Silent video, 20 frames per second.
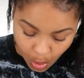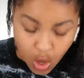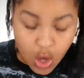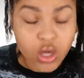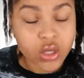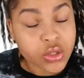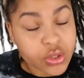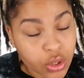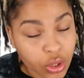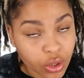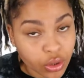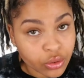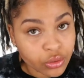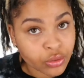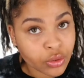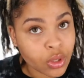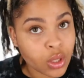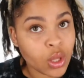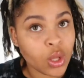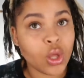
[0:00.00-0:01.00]
Also,
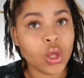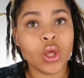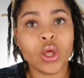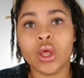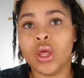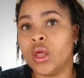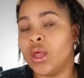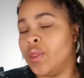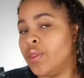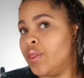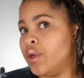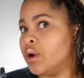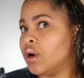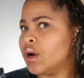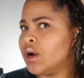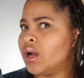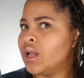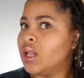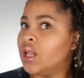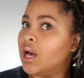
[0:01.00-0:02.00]
there
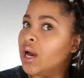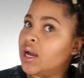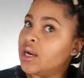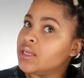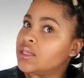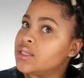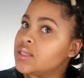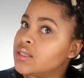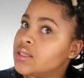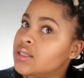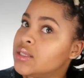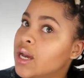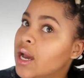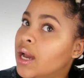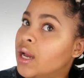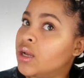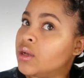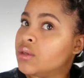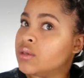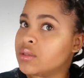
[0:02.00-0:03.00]
are a lot of
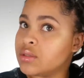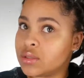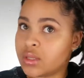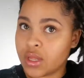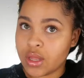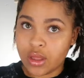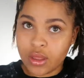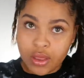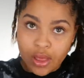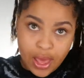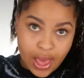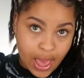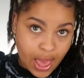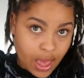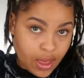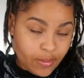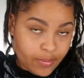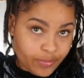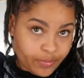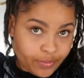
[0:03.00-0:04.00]
styles
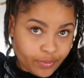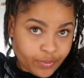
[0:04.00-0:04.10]
that